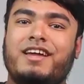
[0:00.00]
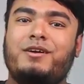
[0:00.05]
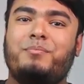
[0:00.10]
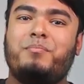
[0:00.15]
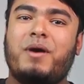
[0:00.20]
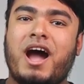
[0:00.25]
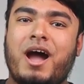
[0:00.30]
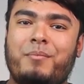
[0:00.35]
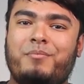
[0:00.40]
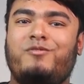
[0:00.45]
Their
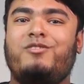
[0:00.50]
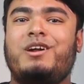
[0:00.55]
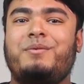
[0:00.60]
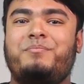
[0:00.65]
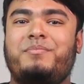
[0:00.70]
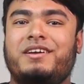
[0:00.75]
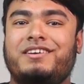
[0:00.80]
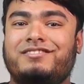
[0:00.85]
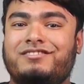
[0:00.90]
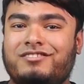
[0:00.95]
palm
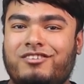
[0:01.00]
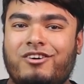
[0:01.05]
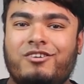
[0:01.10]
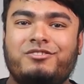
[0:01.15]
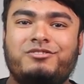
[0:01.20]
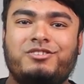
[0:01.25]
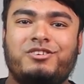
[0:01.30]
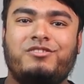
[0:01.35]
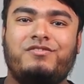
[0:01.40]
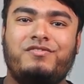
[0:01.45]
grip is
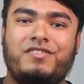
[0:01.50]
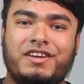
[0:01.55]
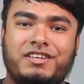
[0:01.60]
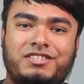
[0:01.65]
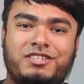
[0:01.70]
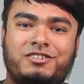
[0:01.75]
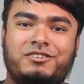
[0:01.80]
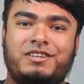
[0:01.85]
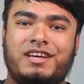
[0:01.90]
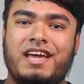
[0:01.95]
also
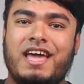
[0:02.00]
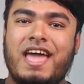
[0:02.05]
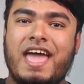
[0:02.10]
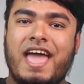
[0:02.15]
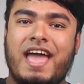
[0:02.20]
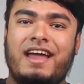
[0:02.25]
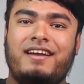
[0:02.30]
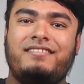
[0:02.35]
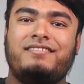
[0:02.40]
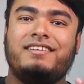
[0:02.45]
featured,
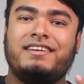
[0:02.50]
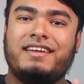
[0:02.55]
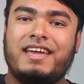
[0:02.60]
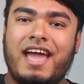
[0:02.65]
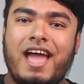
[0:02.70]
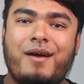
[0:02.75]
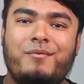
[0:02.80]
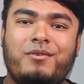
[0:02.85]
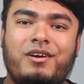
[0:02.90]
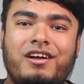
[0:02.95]
and the
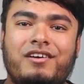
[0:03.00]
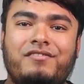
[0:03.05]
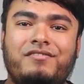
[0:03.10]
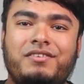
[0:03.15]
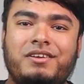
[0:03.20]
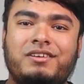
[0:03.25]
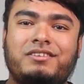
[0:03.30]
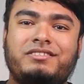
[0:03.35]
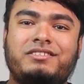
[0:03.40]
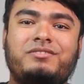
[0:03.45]
camera
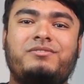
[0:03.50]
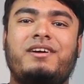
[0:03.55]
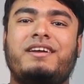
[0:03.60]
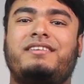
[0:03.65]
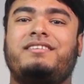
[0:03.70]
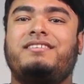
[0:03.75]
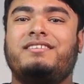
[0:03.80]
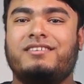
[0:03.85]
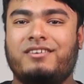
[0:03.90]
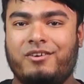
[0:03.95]
feels great
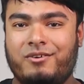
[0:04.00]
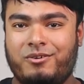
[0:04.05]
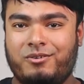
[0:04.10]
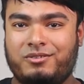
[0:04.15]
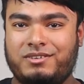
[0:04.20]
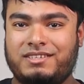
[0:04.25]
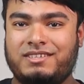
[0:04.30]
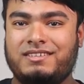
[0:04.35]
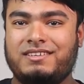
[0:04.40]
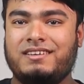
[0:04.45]
to
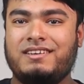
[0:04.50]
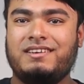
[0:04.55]
hold.